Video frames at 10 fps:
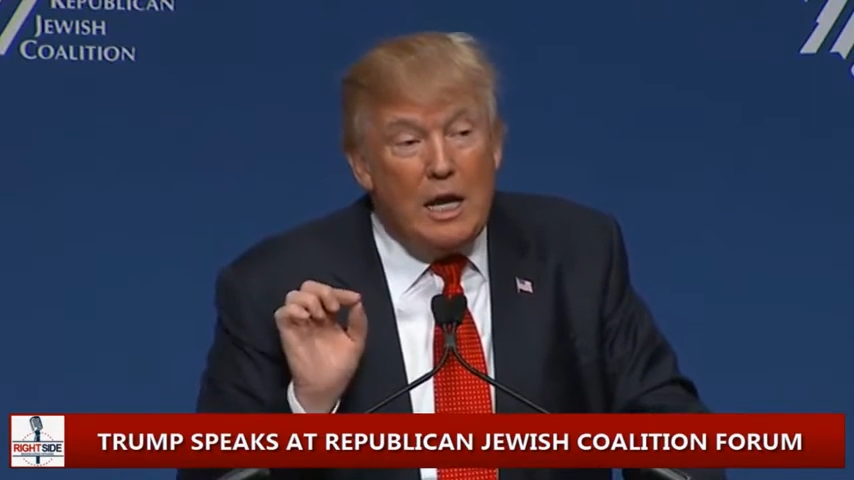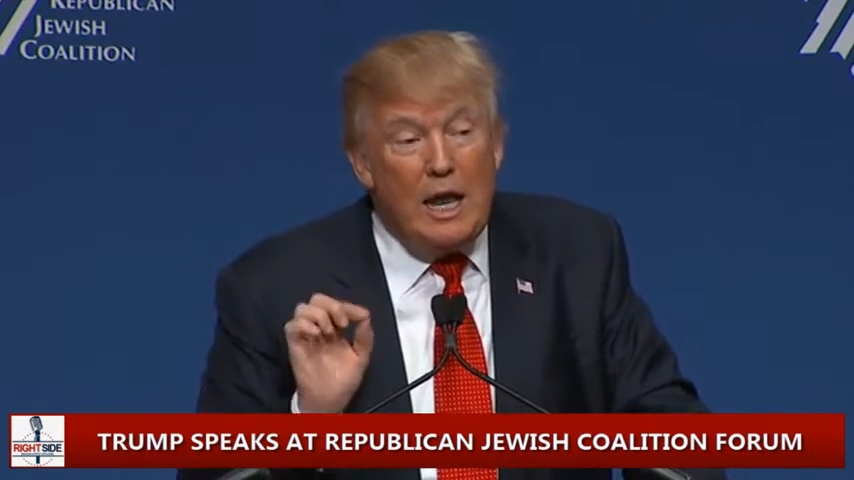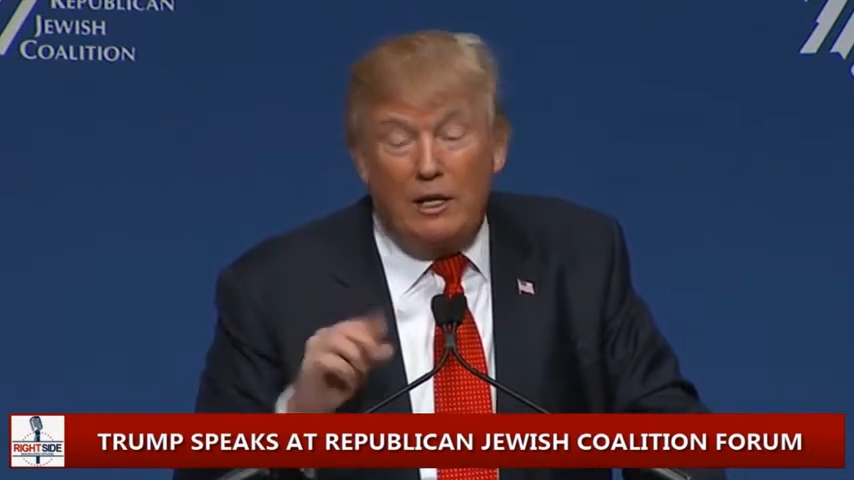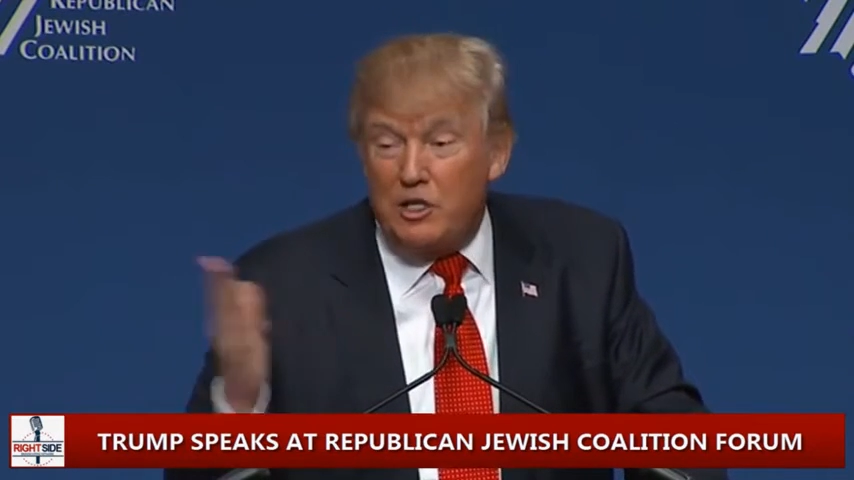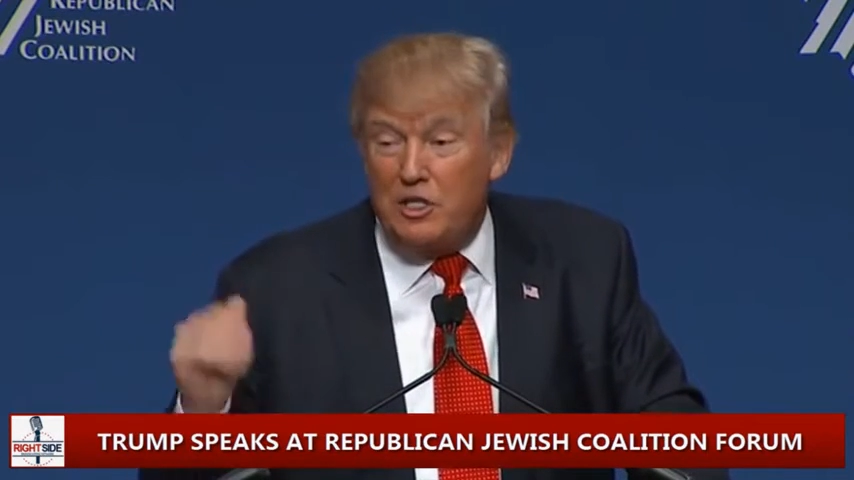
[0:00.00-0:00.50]

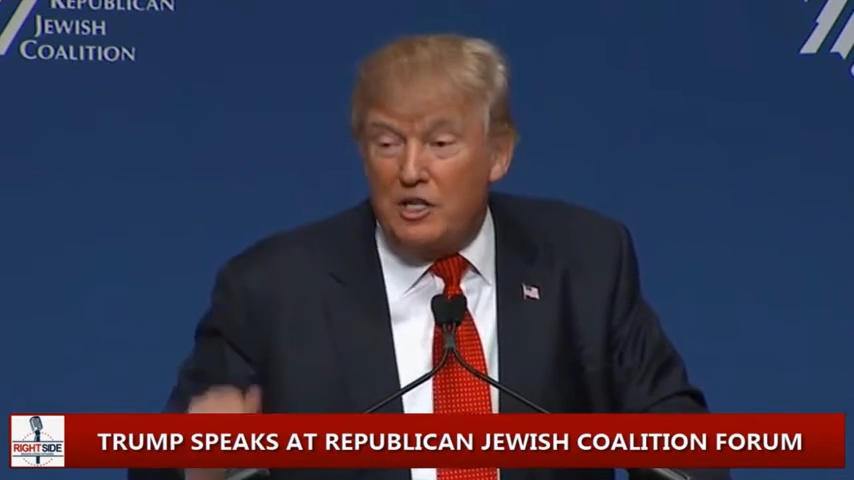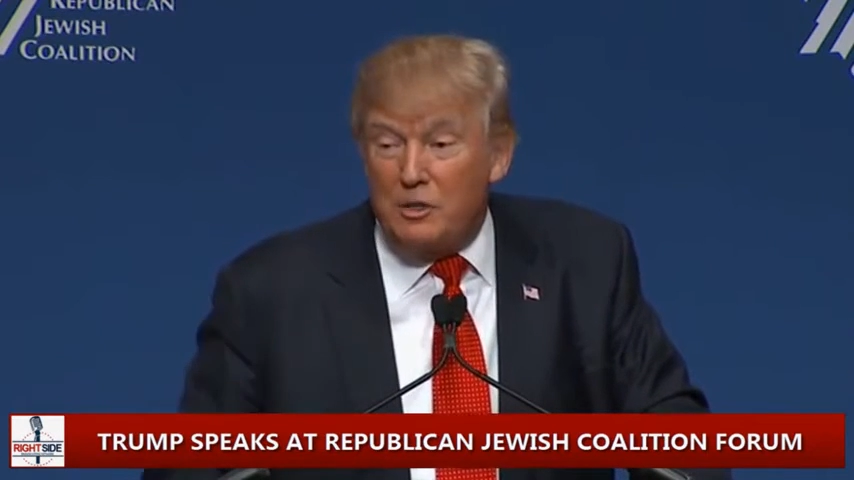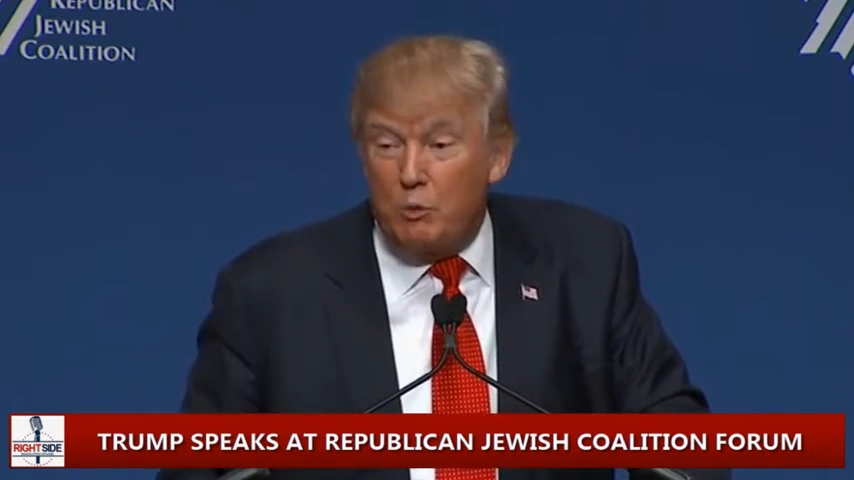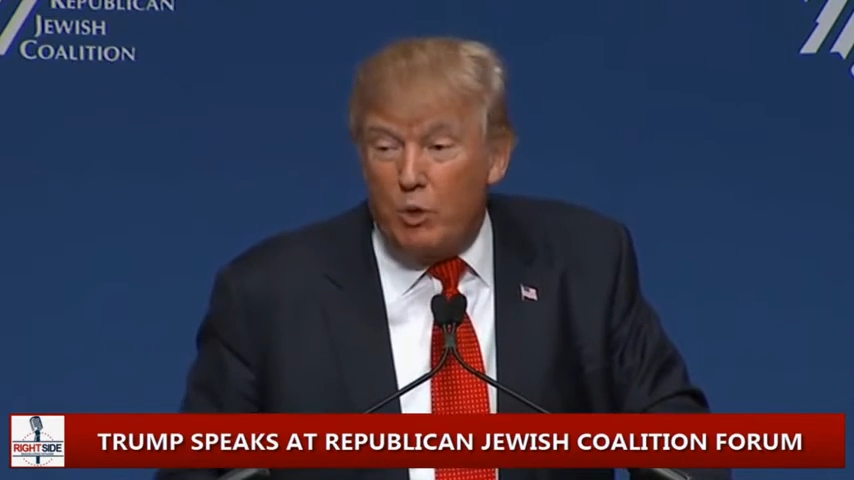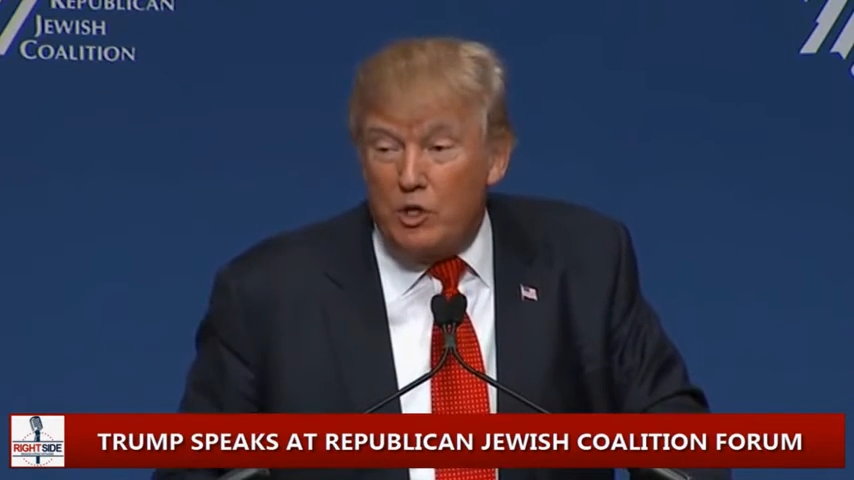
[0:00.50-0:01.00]
Now let's take
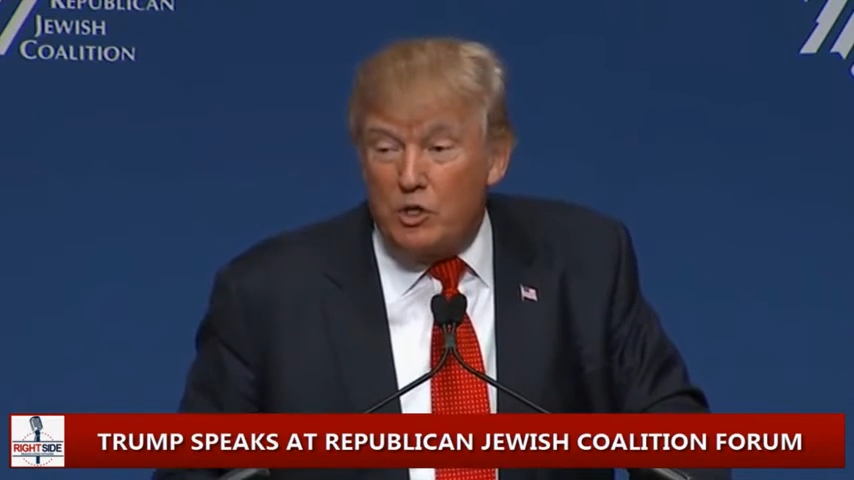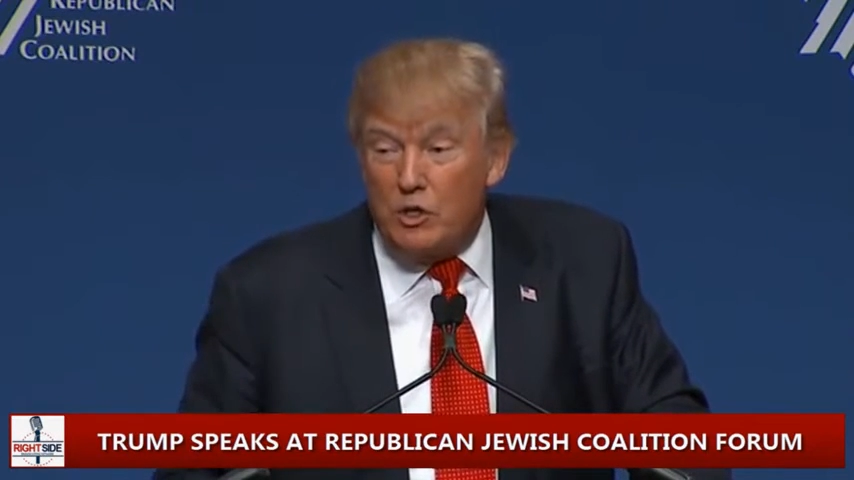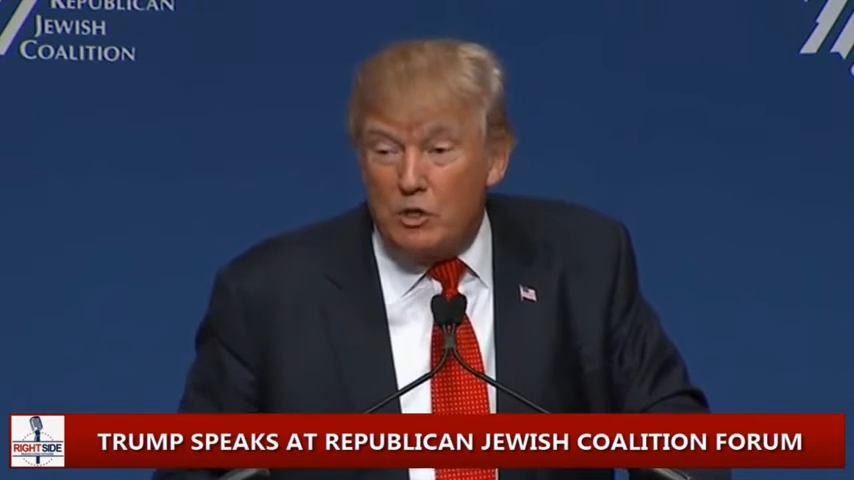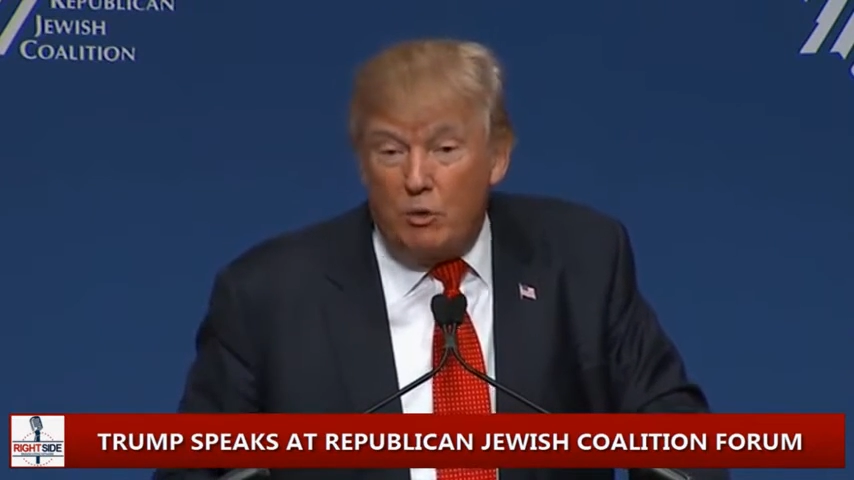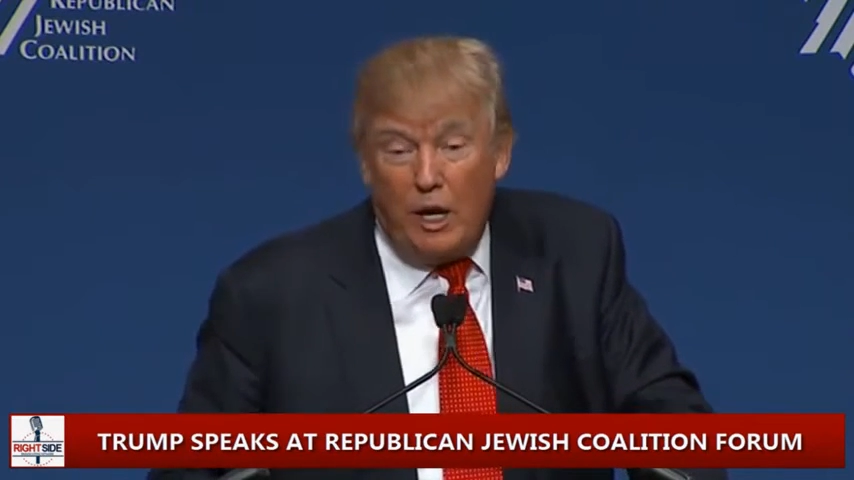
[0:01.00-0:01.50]
some
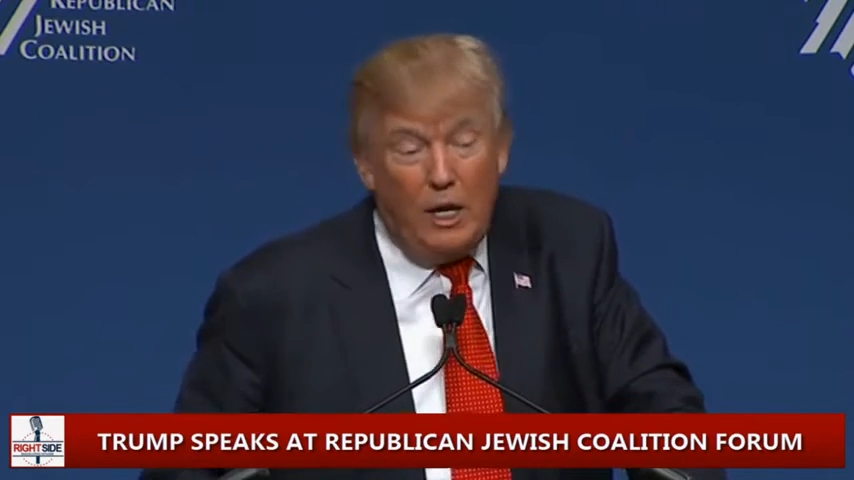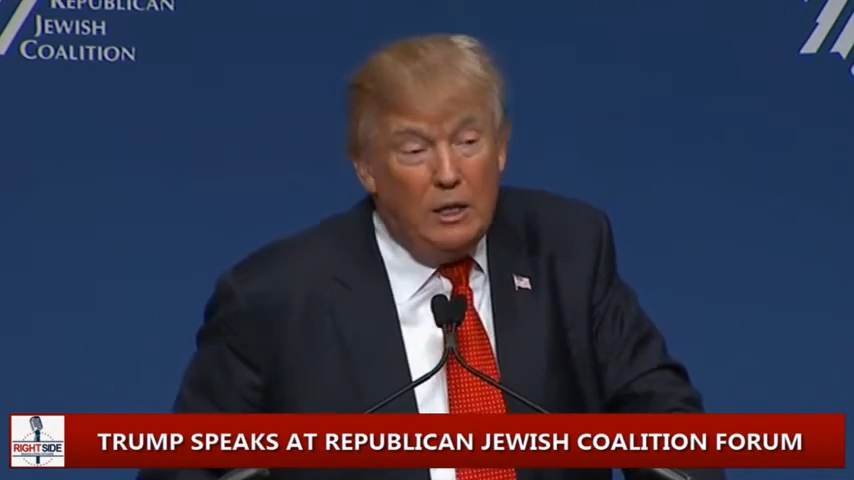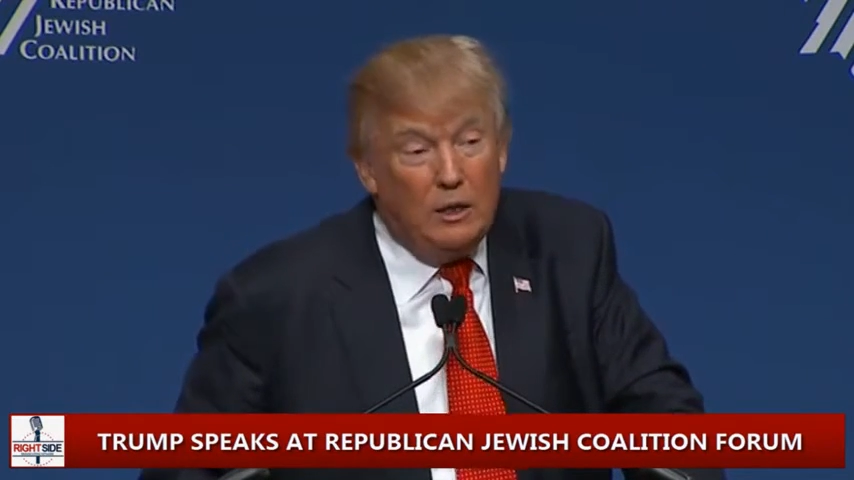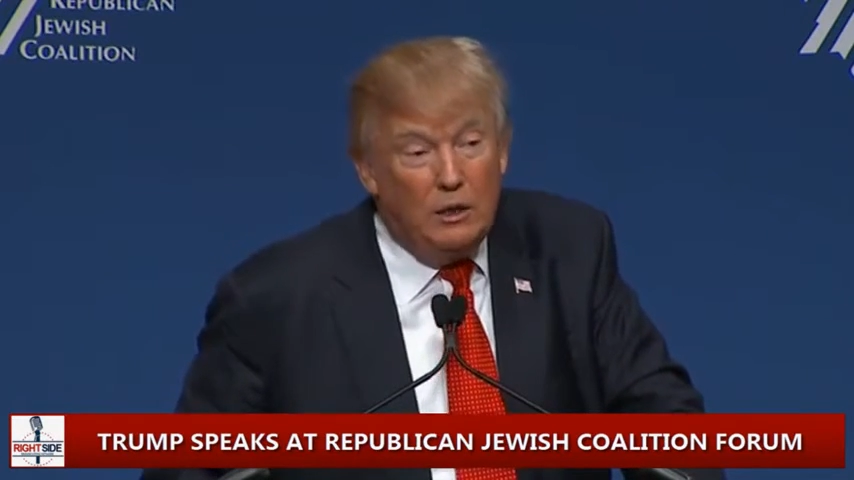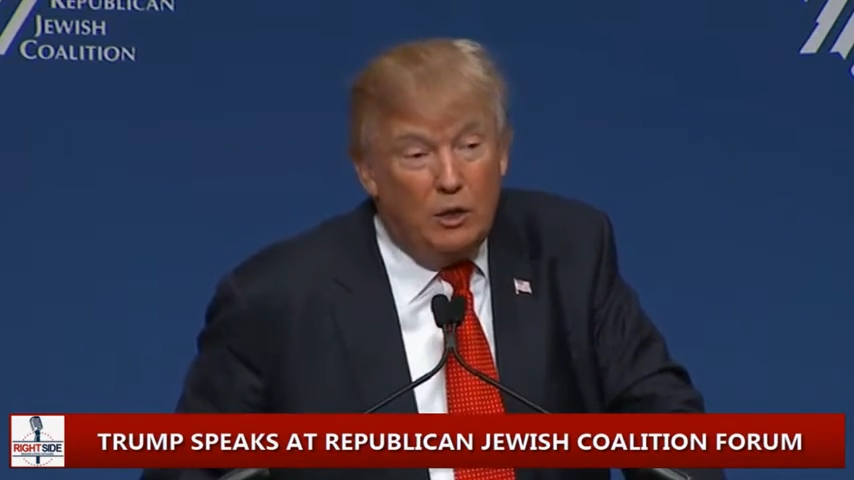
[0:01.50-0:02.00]
questions, okay?
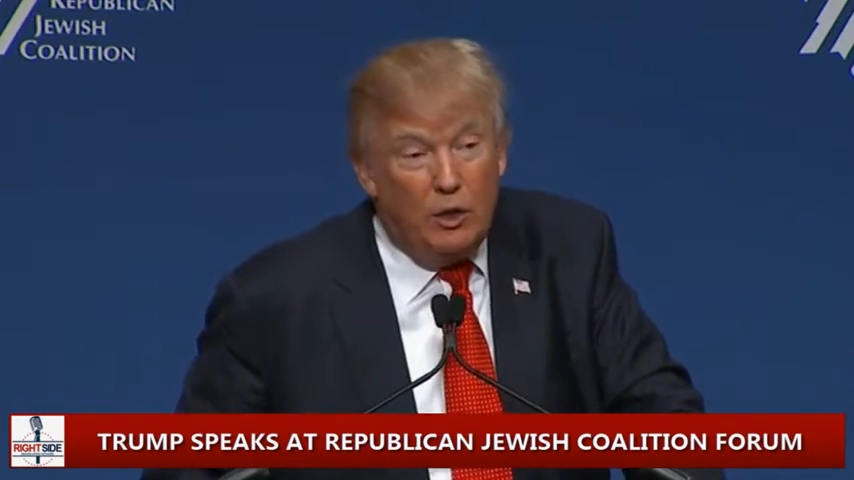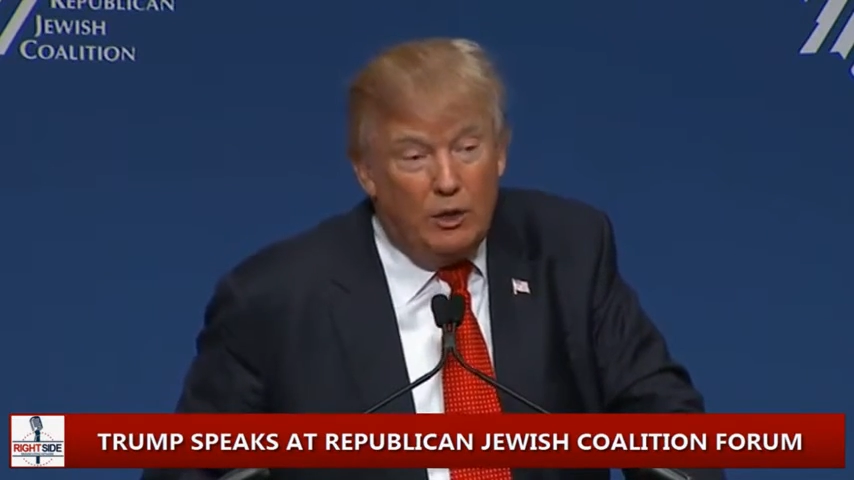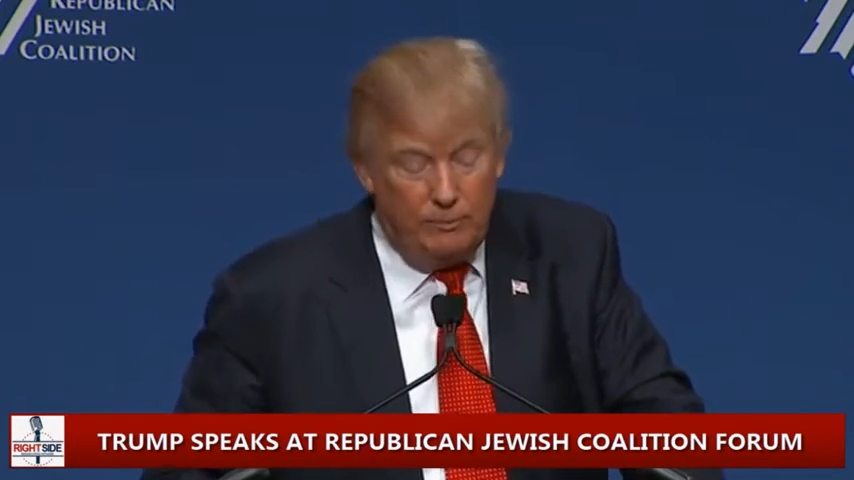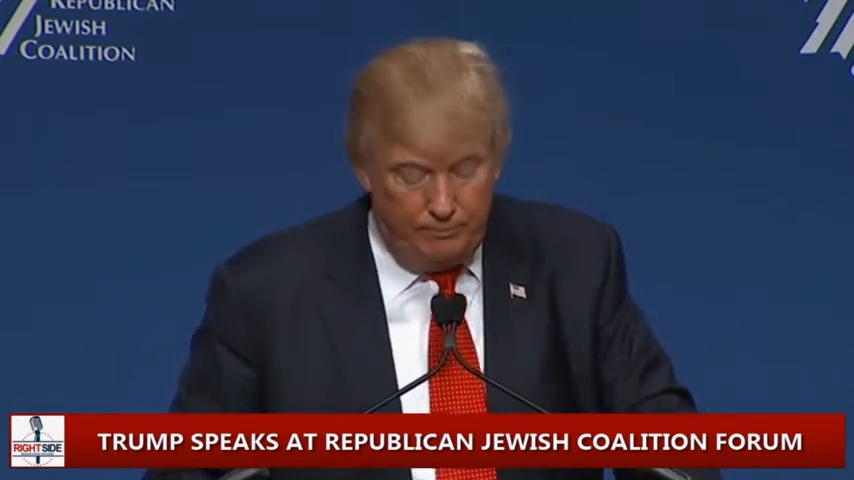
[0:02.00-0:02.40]
Good.